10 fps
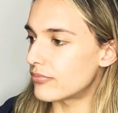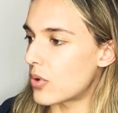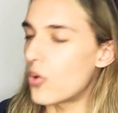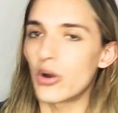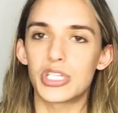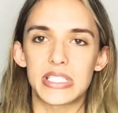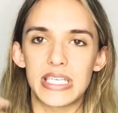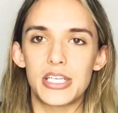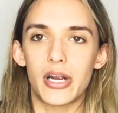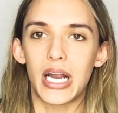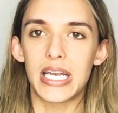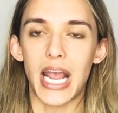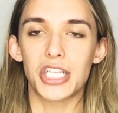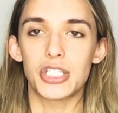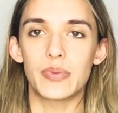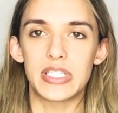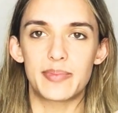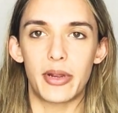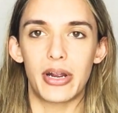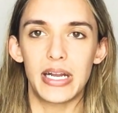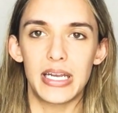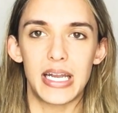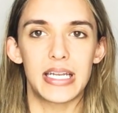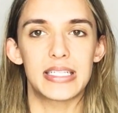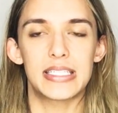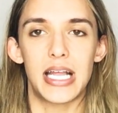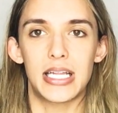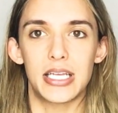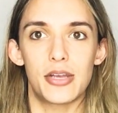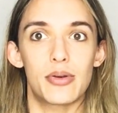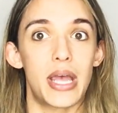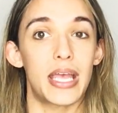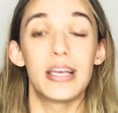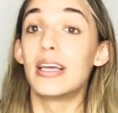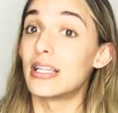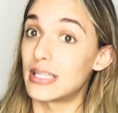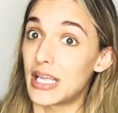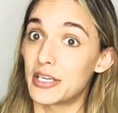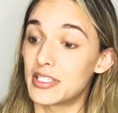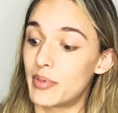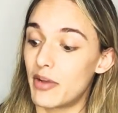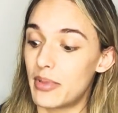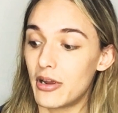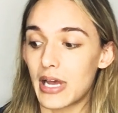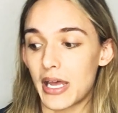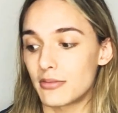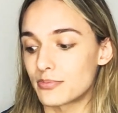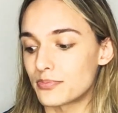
or just your connection with spirit, and it's telling you, okay, let your spirit be your guide.